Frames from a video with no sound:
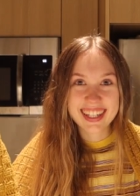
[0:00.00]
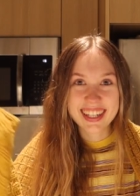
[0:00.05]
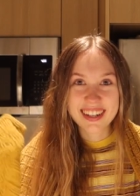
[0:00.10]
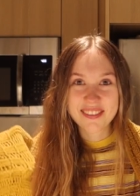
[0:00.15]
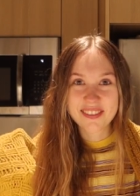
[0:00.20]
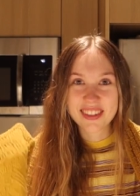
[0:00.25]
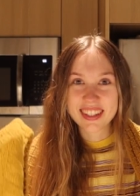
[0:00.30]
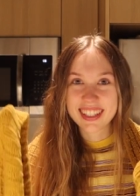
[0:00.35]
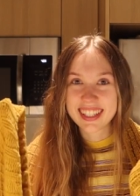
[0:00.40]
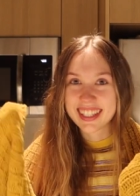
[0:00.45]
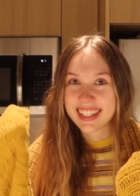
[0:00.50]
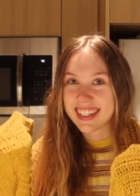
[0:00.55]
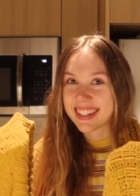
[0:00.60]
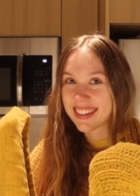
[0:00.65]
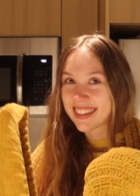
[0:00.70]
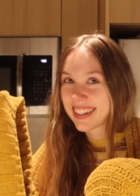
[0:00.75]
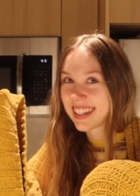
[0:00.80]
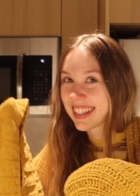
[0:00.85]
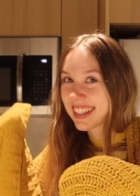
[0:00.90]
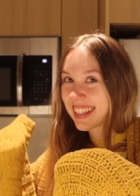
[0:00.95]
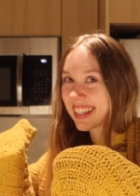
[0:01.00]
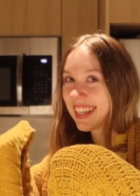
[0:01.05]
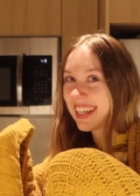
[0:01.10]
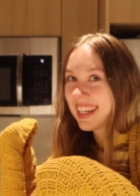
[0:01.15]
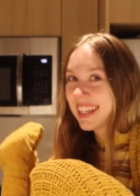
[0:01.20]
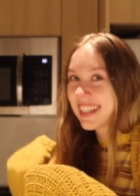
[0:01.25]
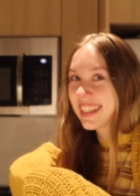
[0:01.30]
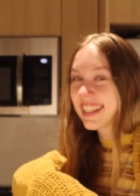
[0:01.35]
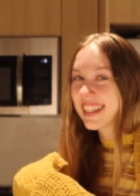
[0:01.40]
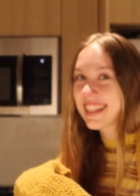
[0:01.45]
I'm really enjoying
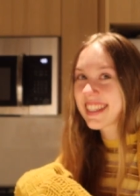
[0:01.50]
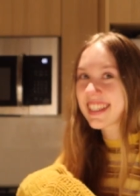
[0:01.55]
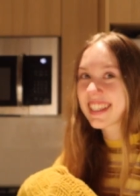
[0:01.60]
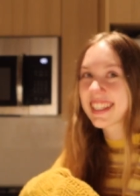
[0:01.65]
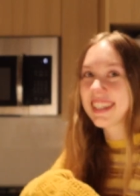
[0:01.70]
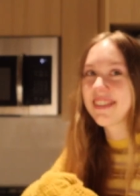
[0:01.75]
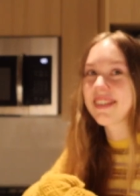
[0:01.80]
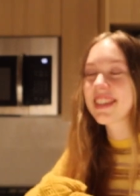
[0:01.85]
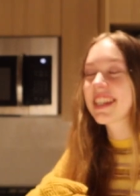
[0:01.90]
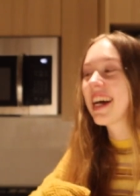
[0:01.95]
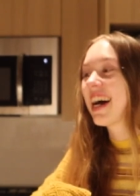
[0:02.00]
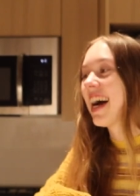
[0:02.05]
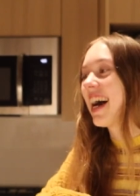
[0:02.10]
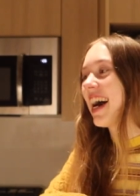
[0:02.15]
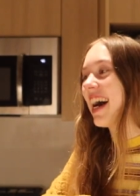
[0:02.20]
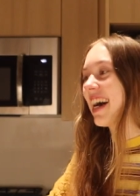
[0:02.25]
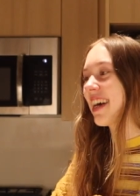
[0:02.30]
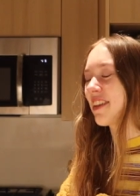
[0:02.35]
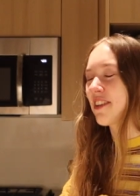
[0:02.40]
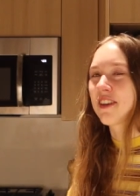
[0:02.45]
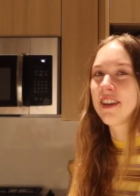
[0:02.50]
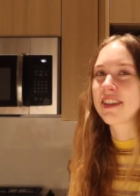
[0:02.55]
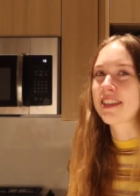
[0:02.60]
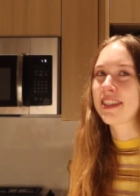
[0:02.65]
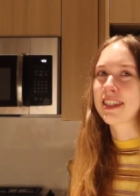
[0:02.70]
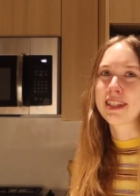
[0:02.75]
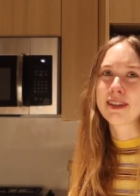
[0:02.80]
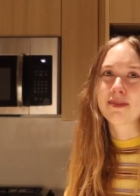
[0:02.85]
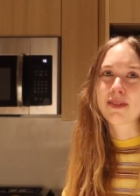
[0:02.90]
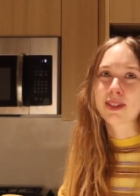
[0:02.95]
these sleeves. They're not
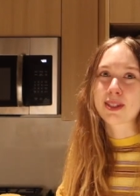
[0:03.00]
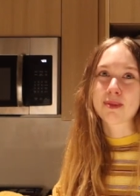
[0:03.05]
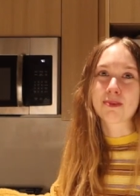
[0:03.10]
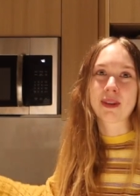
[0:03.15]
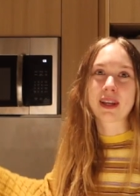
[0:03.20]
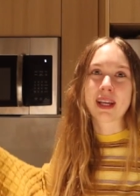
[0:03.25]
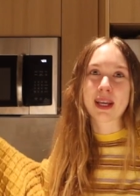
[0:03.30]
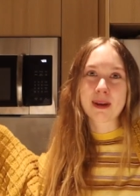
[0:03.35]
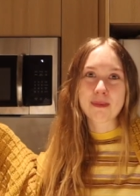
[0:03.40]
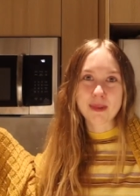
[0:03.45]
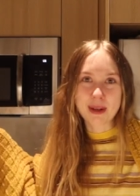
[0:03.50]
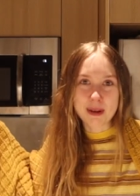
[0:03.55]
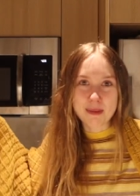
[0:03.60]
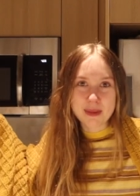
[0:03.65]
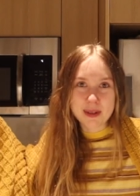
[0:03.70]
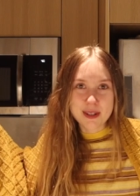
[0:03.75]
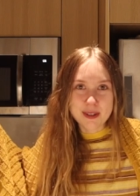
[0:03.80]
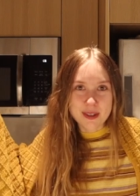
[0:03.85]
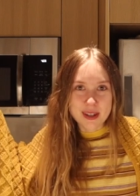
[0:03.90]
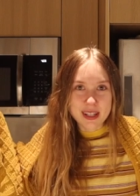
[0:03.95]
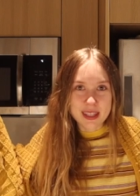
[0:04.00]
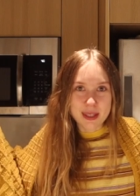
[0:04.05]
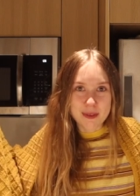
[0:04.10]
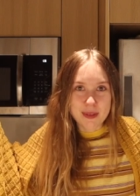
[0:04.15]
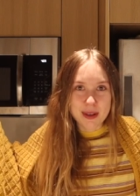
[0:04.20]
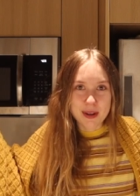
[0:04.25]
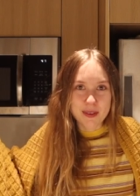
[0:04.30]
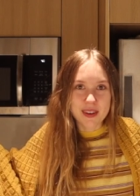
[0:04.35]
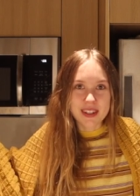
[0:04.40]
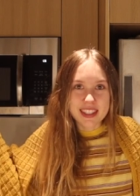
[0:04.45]
sleeves, it's a blanket, but I'm enjoying them
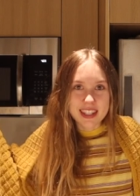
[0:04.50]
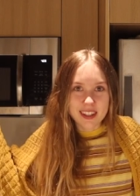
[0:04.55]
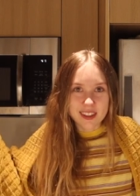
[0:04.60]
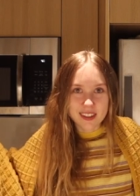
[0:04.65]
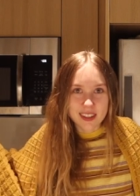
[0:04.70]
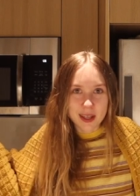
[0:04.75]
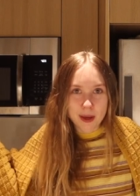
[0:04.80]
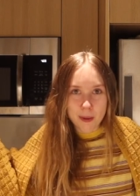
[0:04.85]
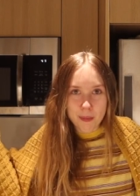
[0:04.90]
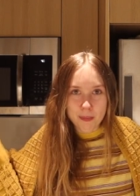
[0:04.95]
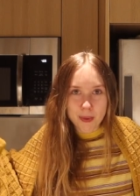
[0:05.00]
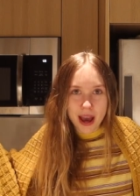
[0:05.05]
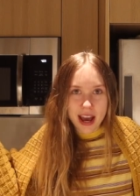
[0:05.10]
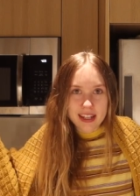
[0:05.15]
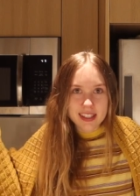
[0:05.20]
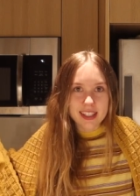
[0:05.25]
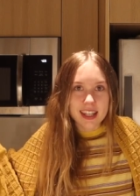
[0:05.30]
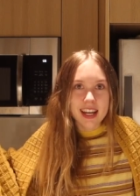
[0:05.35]
anyways. I look like a bat.